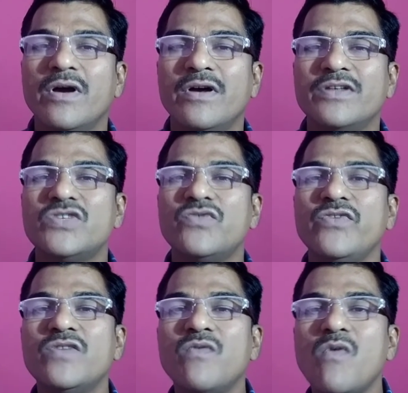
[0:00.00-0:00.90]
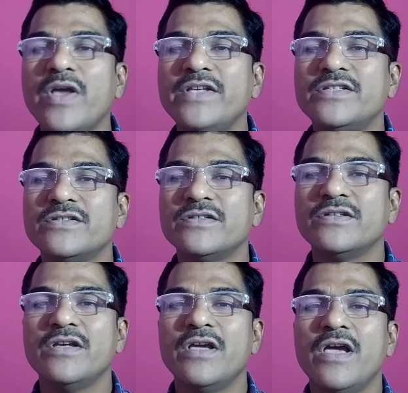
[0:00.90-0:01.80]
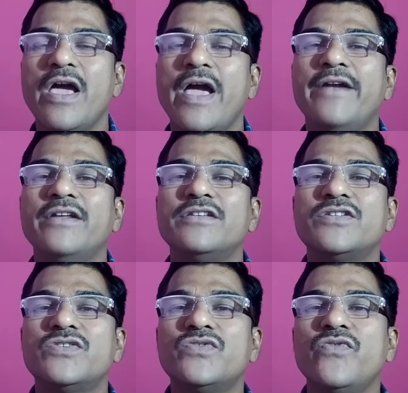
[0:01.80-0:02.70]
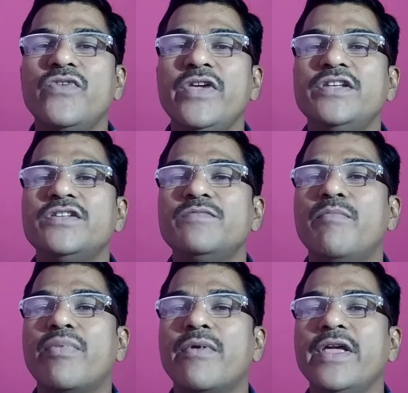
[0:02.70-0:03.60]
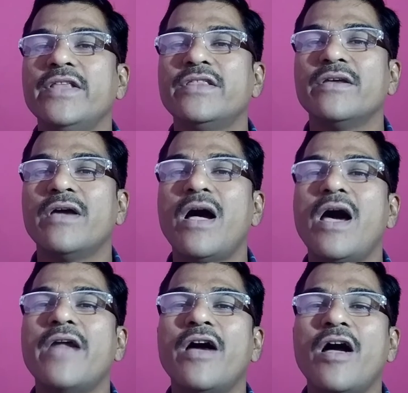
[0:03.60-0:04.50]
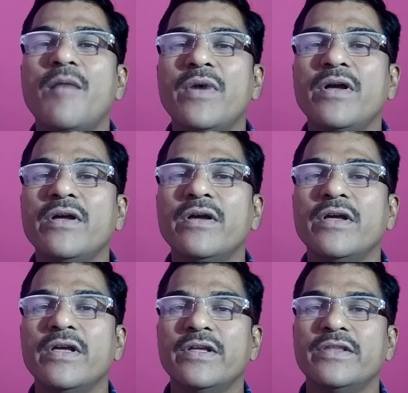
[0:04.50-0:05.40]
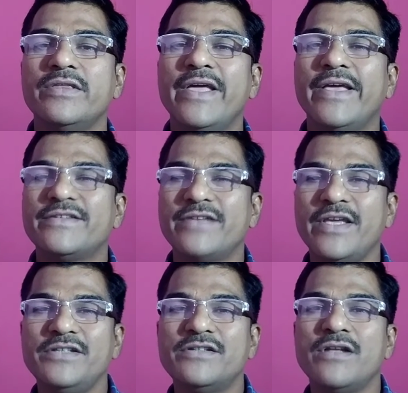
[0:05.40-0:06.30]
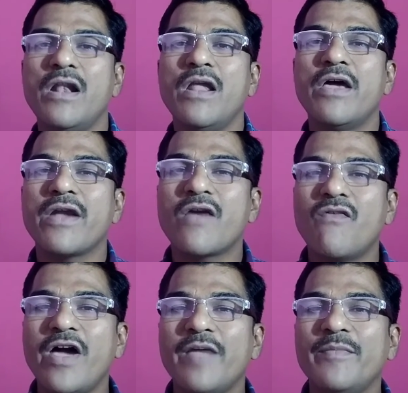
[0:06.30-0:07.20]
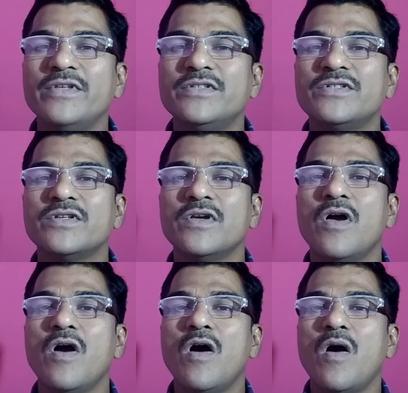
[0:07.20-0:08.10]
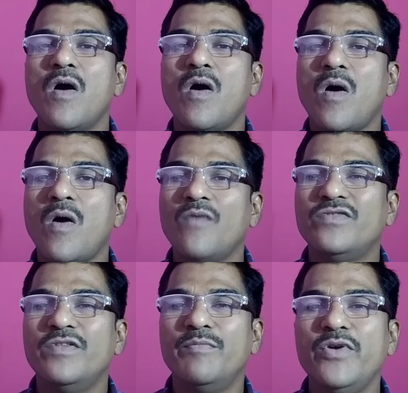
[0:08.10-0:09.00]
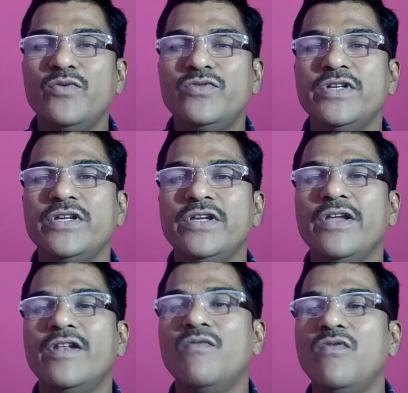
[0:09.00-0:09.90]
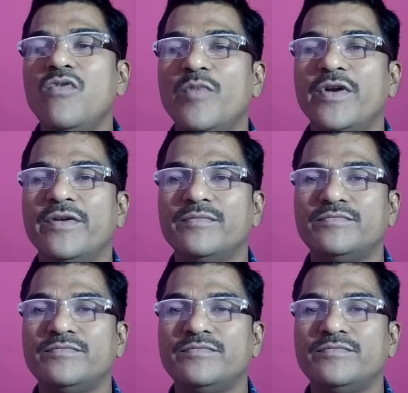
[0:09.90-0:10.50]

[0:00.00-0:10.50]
a sweet voice, and a sweet breath are among the essential requirements of the beauty in a woman.